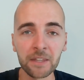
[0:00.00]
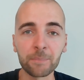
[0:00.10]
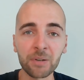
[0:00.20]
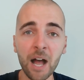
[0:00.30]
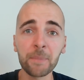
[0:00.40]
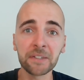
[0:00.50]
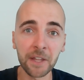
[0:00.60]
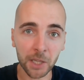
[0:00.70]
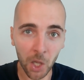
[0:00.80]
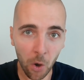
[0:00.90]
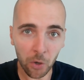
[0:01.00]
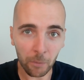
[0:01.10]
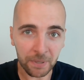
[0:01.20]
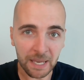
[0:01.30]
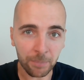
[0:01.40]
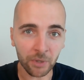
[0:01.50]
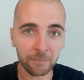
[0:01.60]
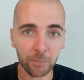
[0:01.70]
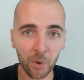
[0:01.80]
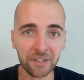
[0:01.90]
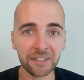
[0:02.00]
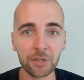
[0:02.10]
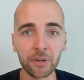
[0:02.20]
The problem is the local people in Boise,